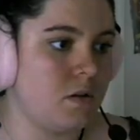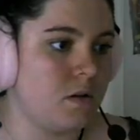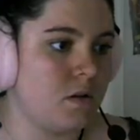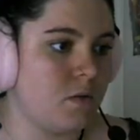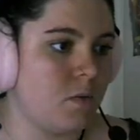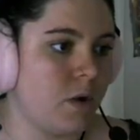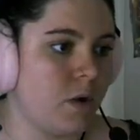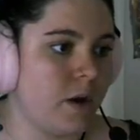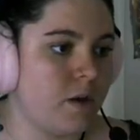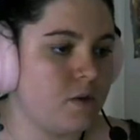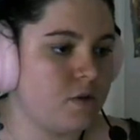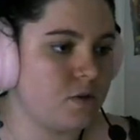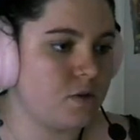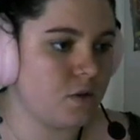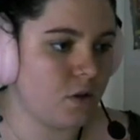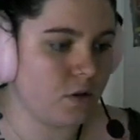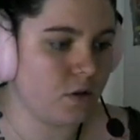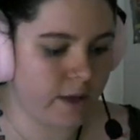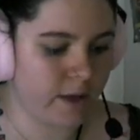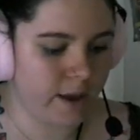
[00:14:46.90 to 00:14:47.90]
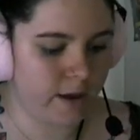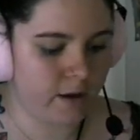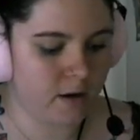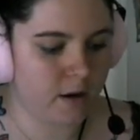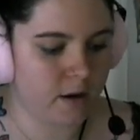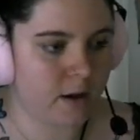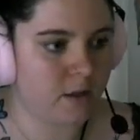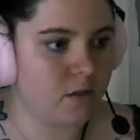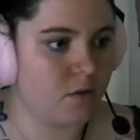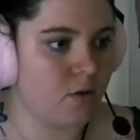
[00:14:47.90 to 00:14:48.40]
Why are you so loud?
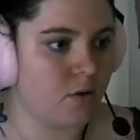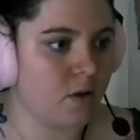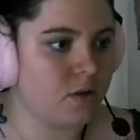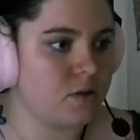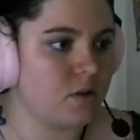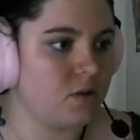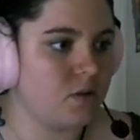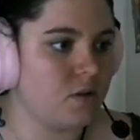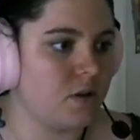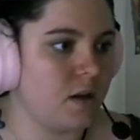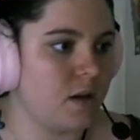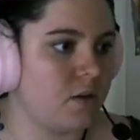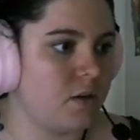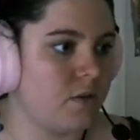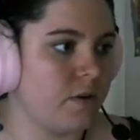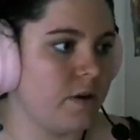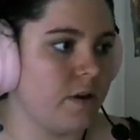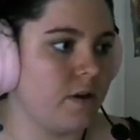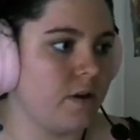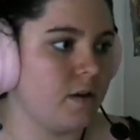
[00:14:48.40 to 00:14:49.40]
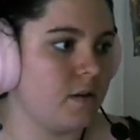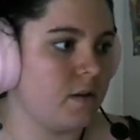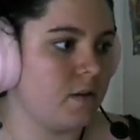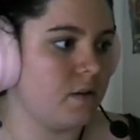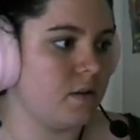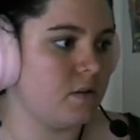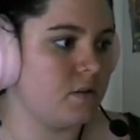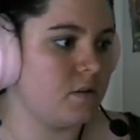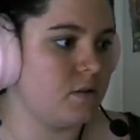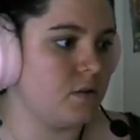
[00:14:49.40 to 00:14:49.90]
I thought I turned you down already. Are
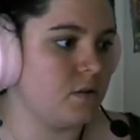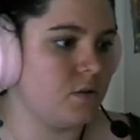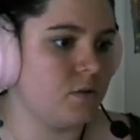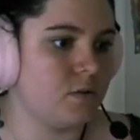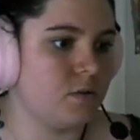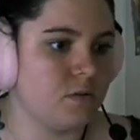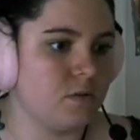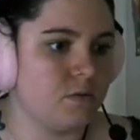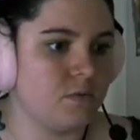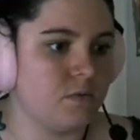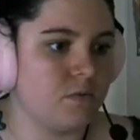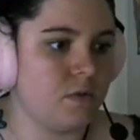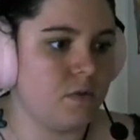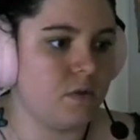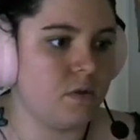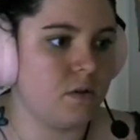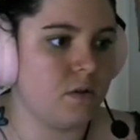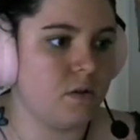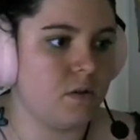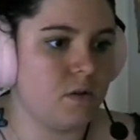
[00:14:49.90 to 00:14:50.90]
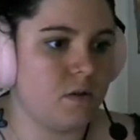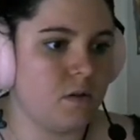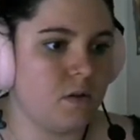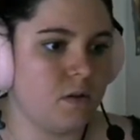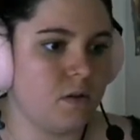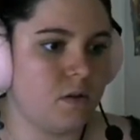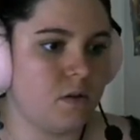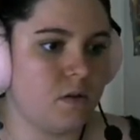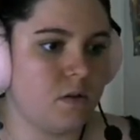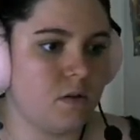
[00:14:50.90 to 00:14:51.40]
you still. I turned myself up,
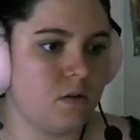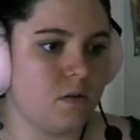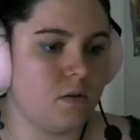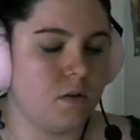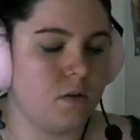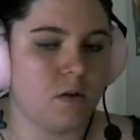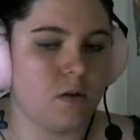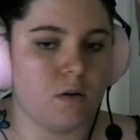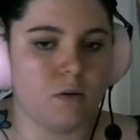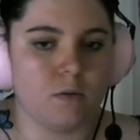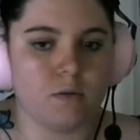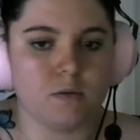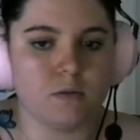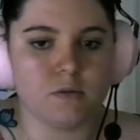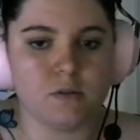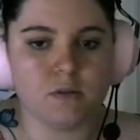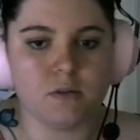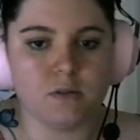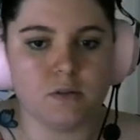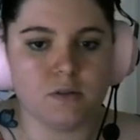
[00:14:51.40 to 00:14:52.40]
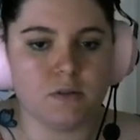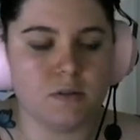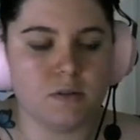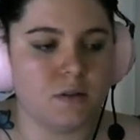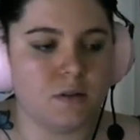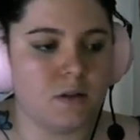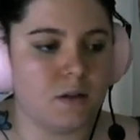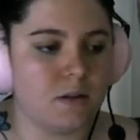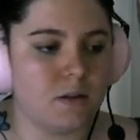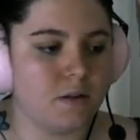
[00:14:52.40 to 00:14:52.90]
sorry. Hold up. Oh. Is that better?
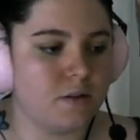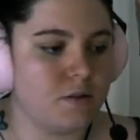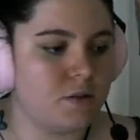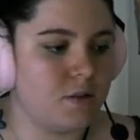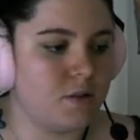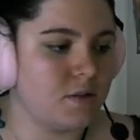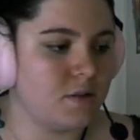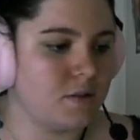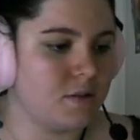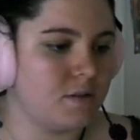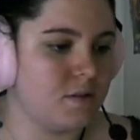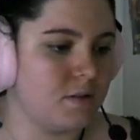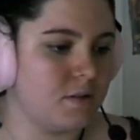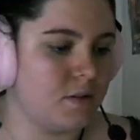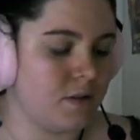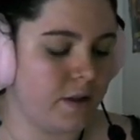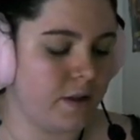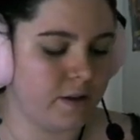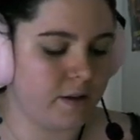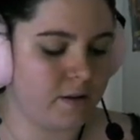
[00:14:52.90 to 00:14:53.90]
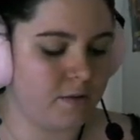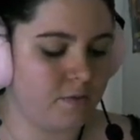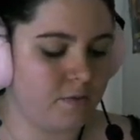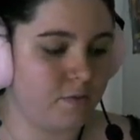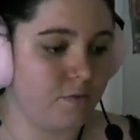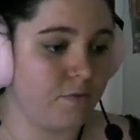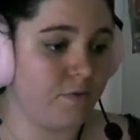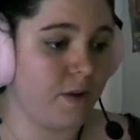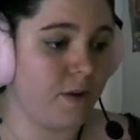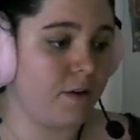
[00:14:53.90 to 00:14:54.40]
Jesus, you're like
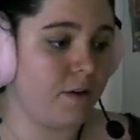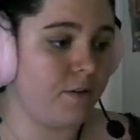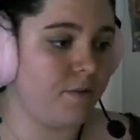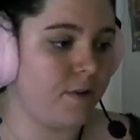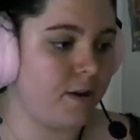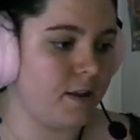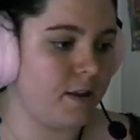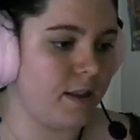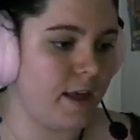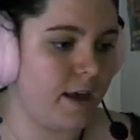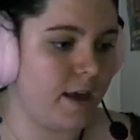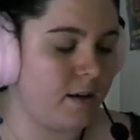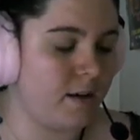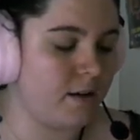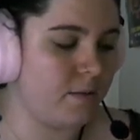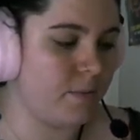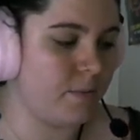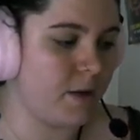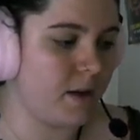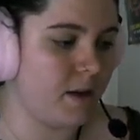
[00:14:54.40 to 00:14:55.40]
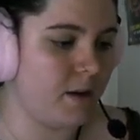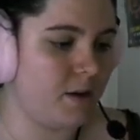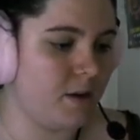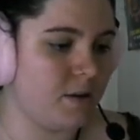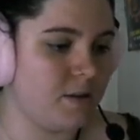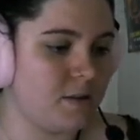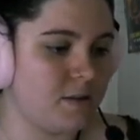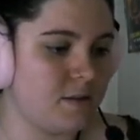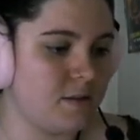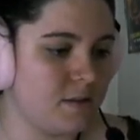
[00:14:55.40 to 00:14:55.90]
very, very loud in my ear.
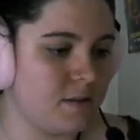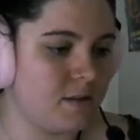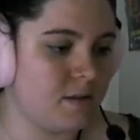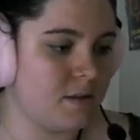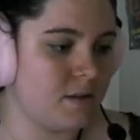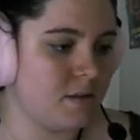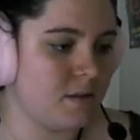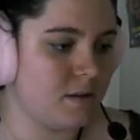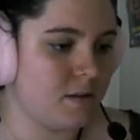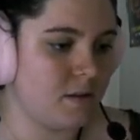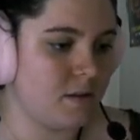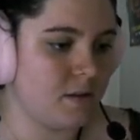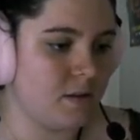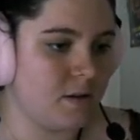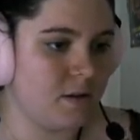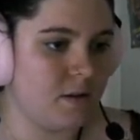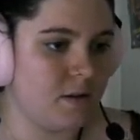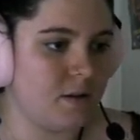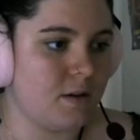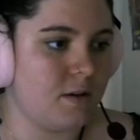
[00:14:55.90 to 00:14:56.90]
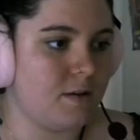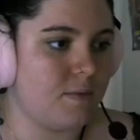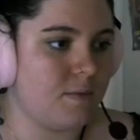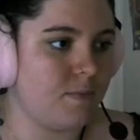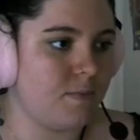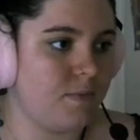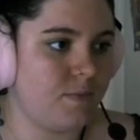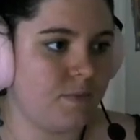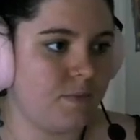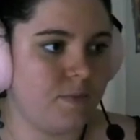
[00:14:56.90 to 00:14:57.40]
It's.
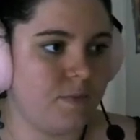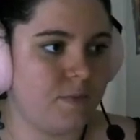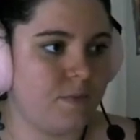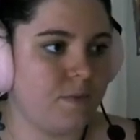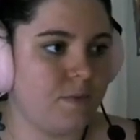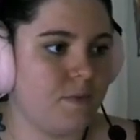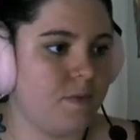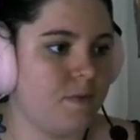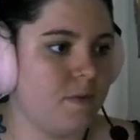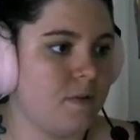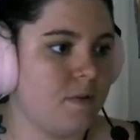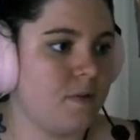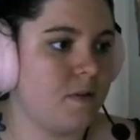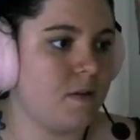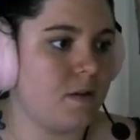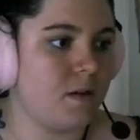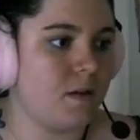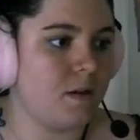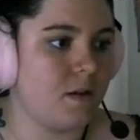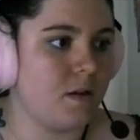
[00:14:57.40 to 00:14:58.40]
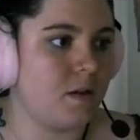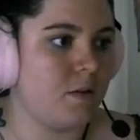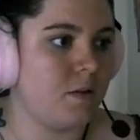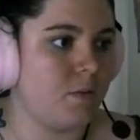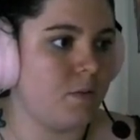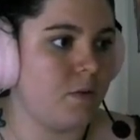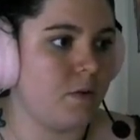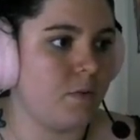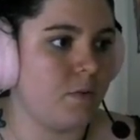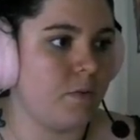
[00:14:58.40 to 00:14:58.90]
Am now? Actually.
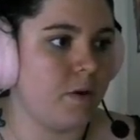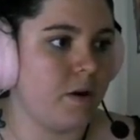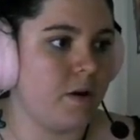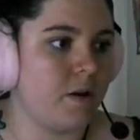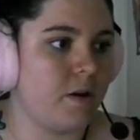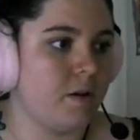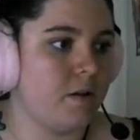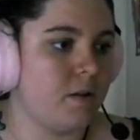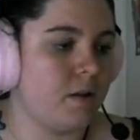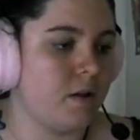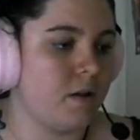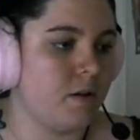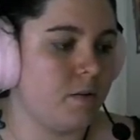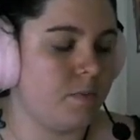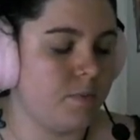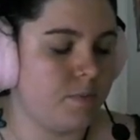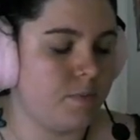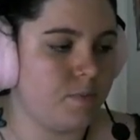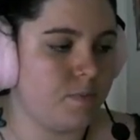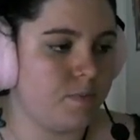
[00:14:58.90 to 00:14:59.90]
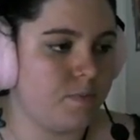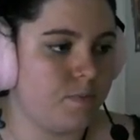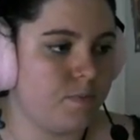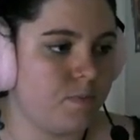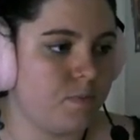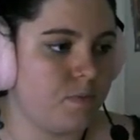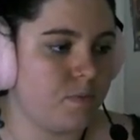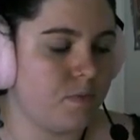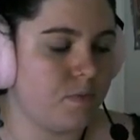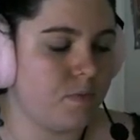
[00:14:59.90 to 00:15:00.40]
Well, where are you? There you go.
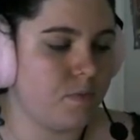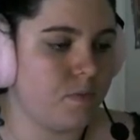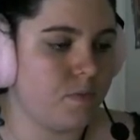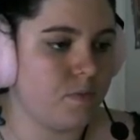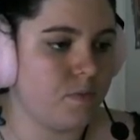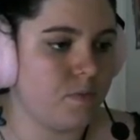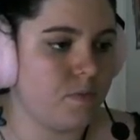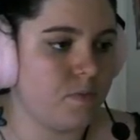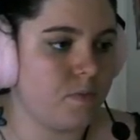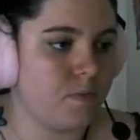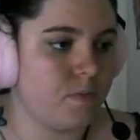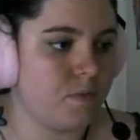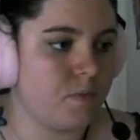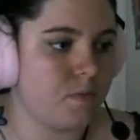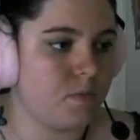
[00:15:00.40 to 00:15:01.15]
Is that better there?